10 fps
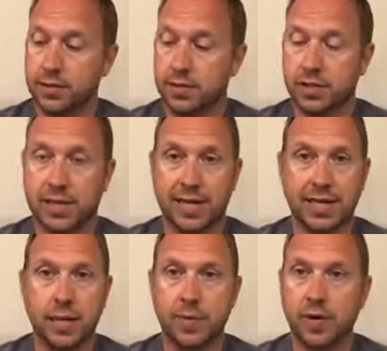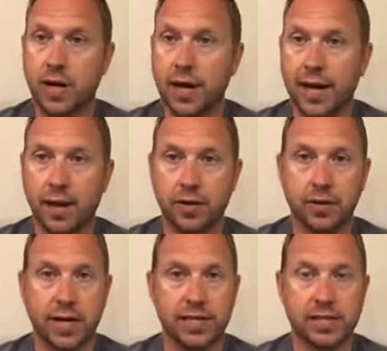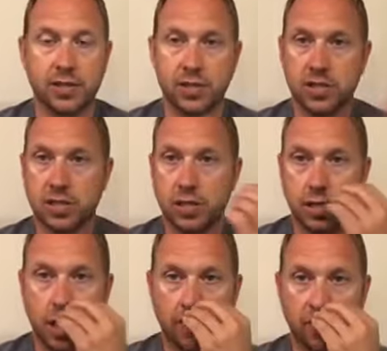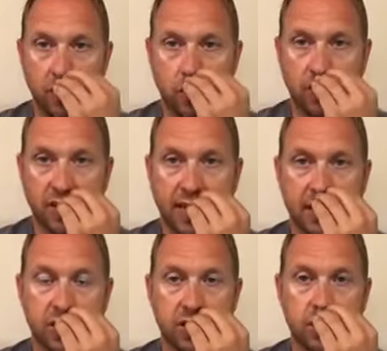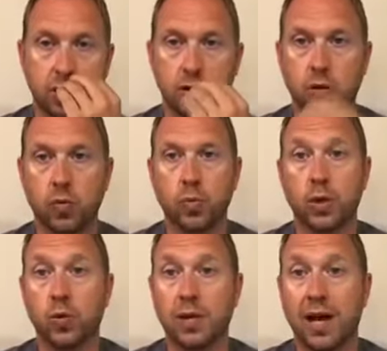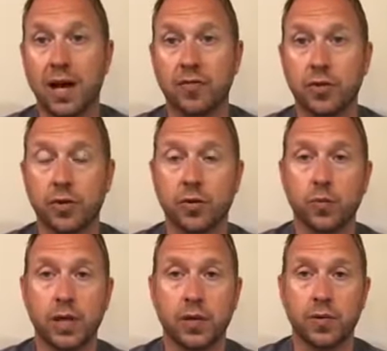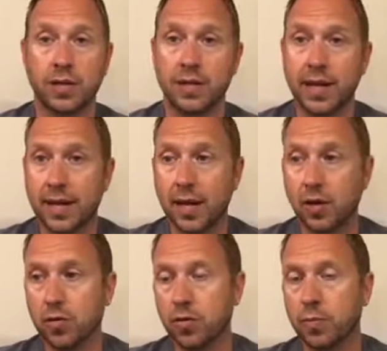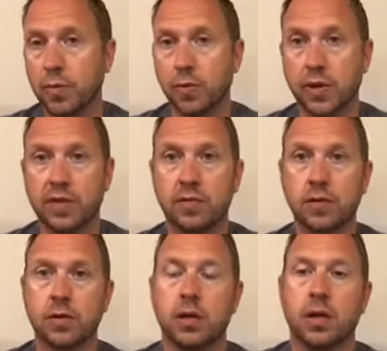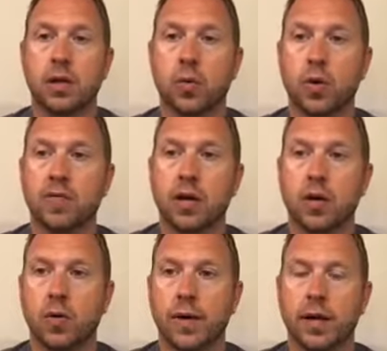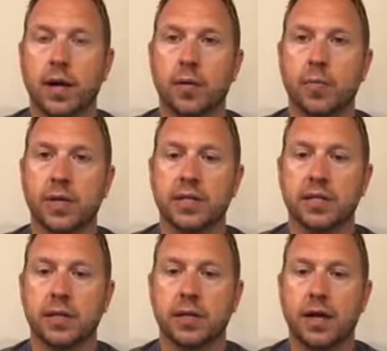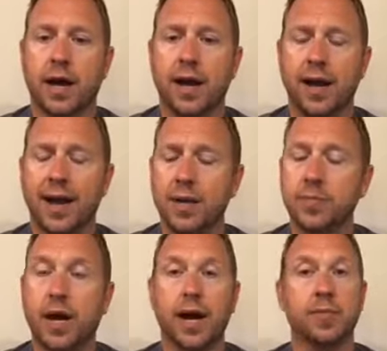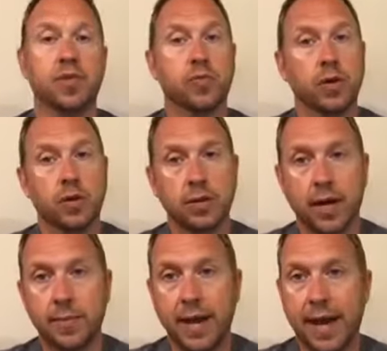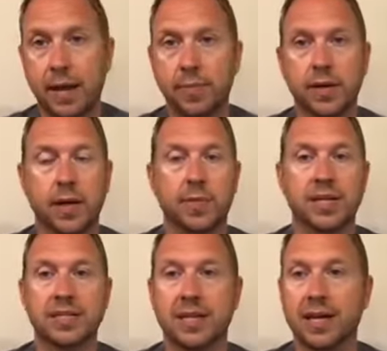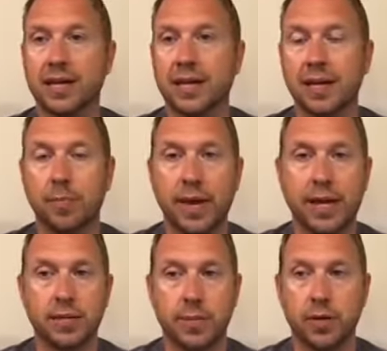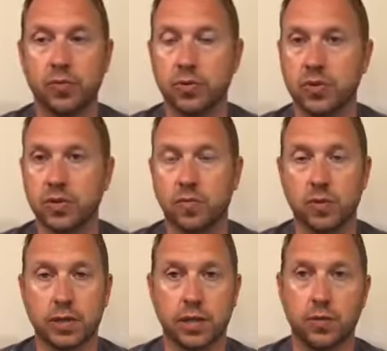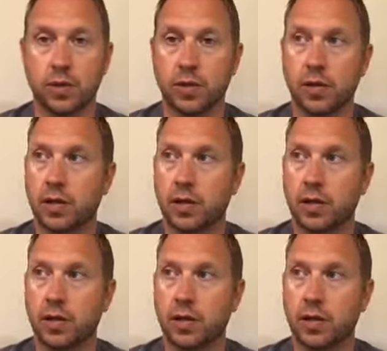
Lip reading: just kind of keep your eye out. You guys can just click off your notifications so you know when we go live during the week with the daycare group or whatever we've got going on. But I'm thrilled. I'm happy. I'm excited to get back to my roots of working with